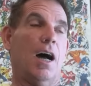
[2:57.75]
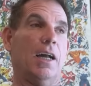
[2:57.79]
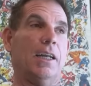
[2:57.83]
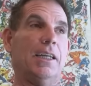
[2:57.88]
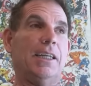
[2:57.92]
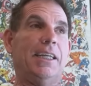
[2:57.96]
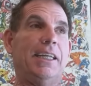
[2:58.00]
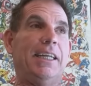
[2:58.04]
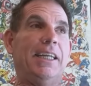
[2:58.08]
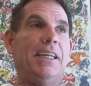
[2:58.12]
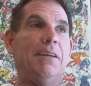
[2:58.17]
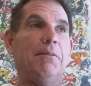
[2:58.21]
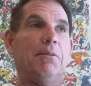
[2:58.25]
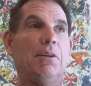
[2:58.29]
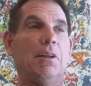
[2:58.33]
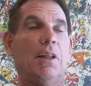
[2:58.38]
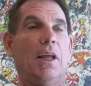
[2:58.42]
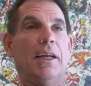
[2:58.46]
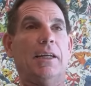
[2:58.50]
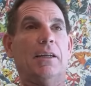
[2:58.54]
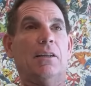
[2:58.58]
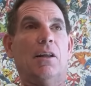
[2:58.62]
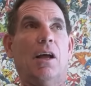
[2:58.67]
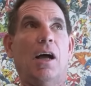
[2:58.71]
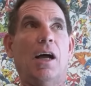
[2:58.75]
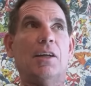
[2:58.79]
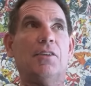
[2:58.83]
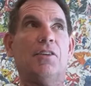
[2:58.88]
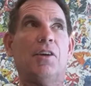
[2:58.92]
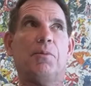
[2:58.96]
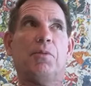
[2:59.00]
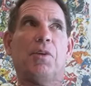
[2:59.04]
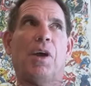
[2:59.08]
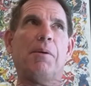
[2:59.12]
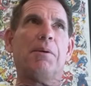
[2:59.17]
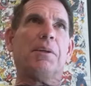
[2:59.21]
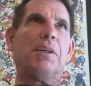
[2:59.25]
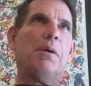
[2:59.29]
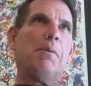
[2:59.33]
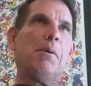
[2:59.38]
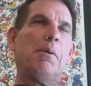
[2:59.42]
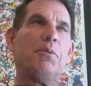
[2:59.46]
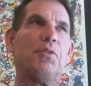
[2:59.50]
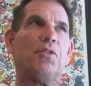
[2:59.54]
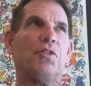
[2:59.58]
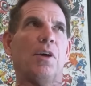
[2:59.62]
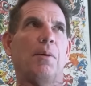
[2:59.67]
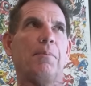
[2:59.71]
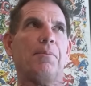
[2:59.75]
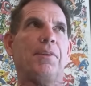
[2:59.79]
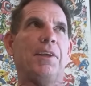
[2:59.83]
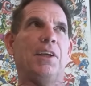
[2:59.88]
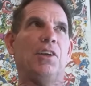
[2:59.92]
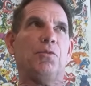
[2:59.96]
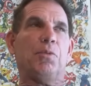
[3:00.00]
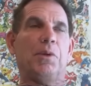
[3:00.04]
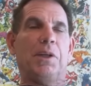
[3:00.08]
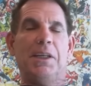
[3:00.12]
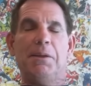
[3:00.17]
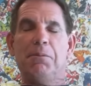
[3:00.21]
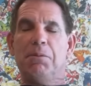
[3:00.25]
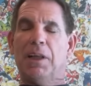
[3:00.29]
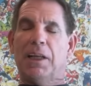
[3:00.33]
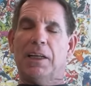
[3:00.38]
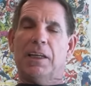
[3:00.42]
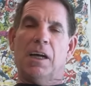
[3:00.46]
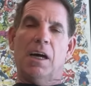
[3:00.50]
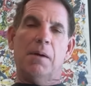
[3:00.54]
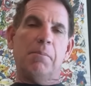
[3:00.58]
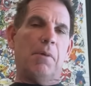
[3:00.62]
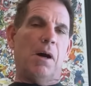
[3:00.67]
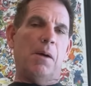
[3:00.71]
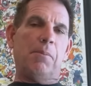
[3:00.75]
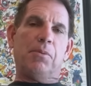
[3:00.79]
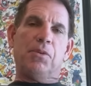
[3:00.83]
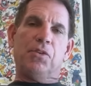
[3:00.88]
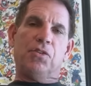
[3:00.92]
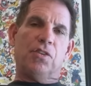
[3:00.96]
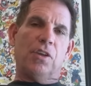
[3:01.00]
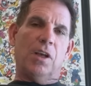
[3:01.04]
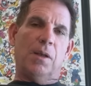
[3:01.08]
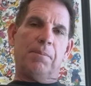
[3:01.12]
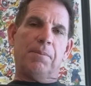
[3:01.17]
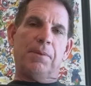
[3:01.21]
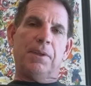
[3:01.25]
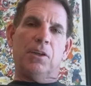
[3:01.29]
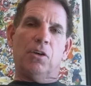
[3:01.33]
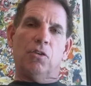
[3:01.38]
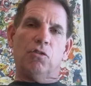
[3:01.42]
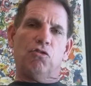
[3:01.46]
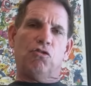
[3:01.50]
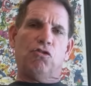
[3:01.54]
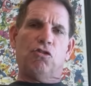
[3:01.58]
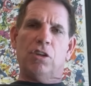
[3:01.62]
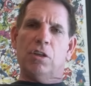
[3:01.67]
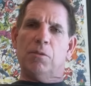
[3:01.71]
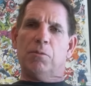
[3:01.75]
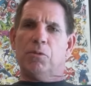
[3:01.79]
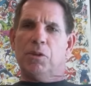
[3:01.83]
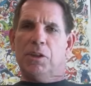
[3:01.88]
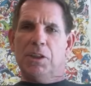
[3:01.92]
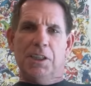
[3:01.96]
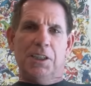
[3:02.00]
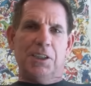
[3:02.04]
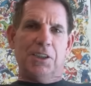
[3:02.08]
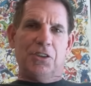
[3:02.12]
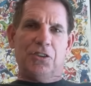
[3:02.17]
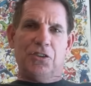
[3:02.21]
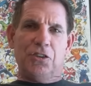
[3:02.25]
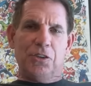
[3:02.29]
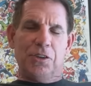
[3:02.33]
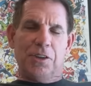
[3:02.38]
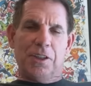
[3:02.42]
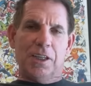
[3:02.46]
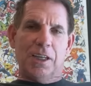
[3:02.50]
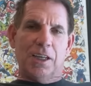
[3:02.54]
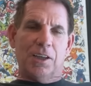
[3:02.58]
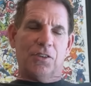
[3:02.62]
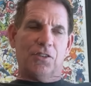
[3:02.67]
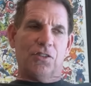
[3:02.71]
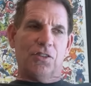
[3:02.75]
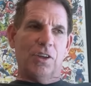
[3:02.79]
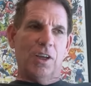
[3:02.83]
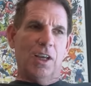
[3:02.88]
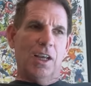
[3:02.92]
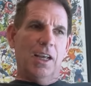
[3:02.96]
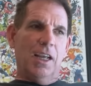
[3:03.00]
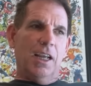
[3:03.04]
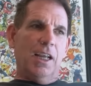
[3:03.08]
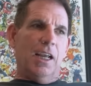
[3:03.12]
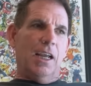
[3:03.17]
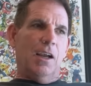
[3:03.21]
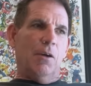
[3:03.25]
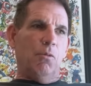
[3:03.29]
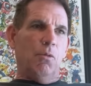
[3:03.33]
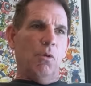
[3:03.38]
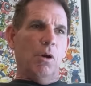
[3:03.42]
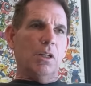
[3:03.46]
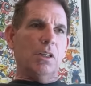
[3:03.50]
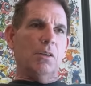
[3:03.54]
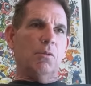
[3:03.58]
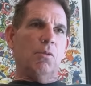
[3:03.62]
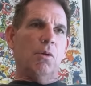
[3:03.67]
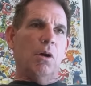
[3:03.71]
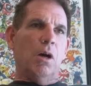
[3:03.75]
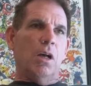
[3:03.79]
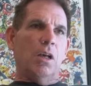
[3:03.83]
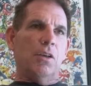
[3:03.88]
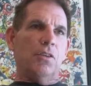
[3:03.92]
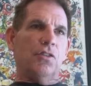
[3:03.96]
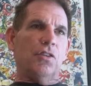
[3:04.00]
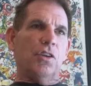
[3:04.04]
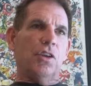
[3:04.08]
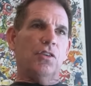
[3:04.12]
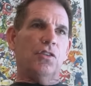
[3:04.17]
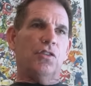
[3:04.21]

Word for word: he would like a lot of times I would come up with some things, but he would like come up with something go, Jim, we need to do this. And what it was,